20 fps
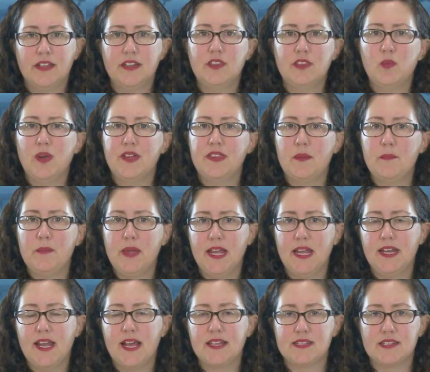in the way that
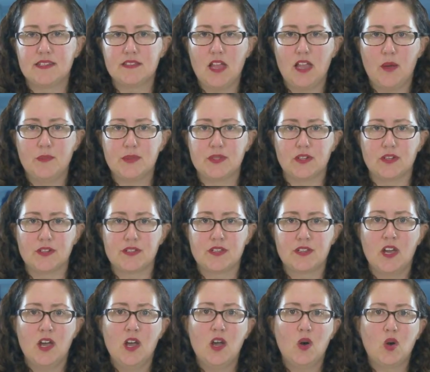Maine has its lobsters
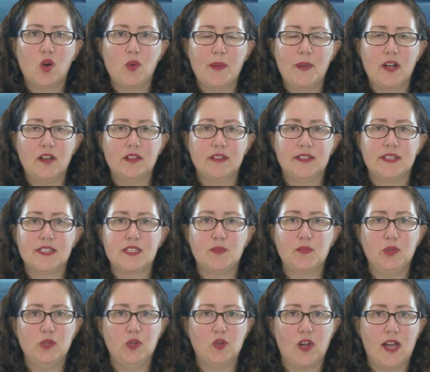or Maryland its
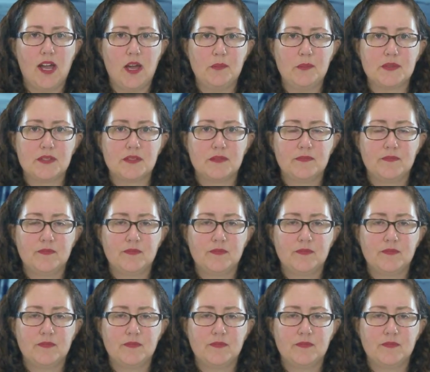blue crabs.